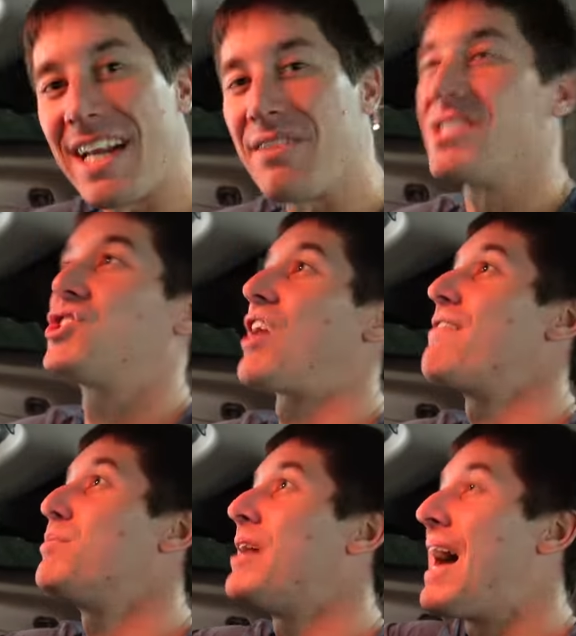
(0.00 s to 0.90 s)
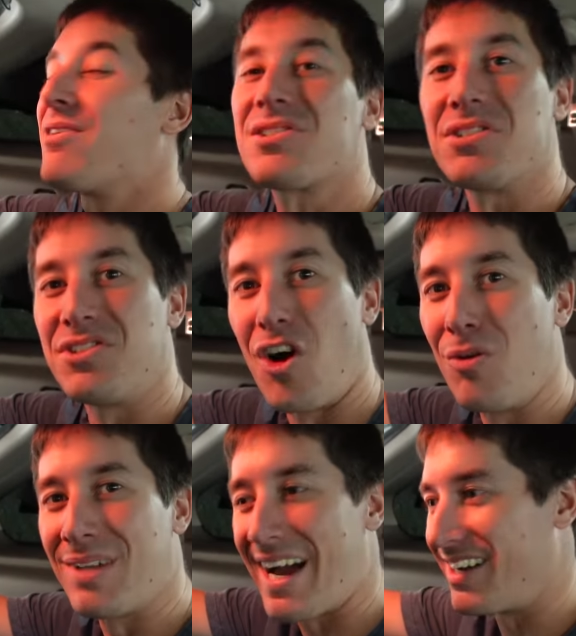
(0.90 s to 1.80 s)
it out, this drivable house. The
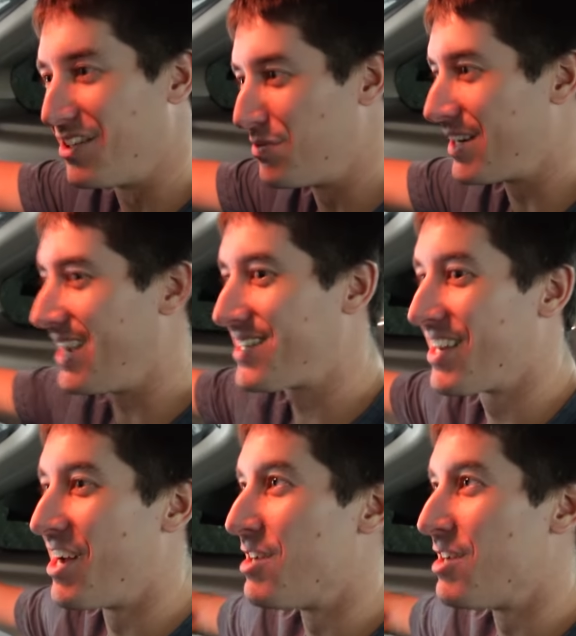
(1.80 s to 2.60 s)
dome light illuminates